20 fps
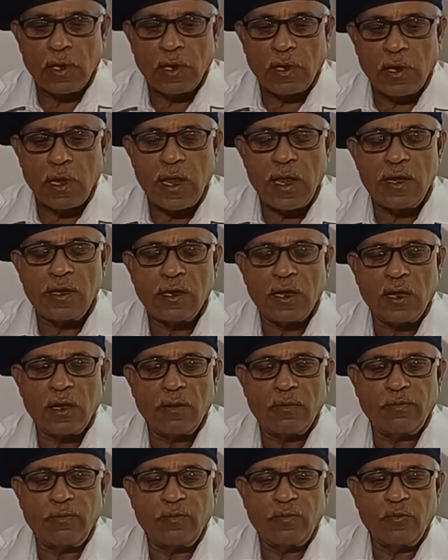Laying
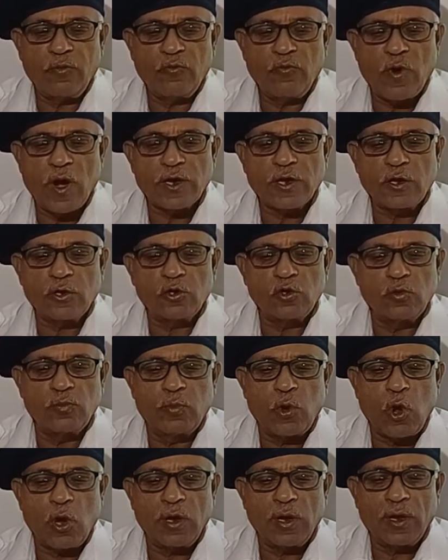up water tube
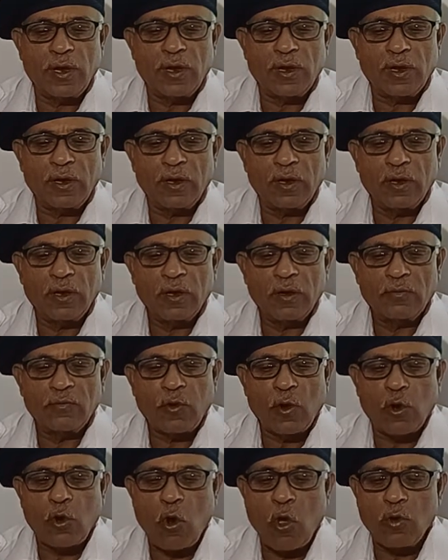boiler
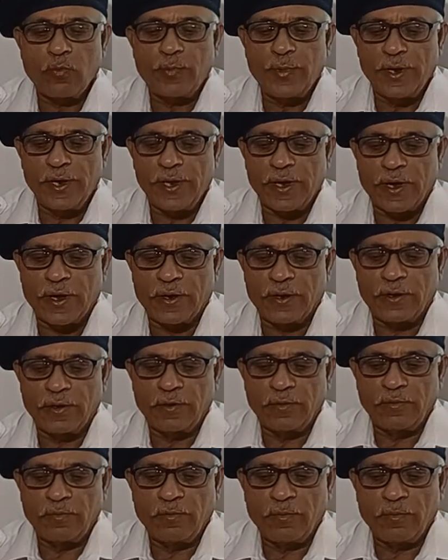for long period.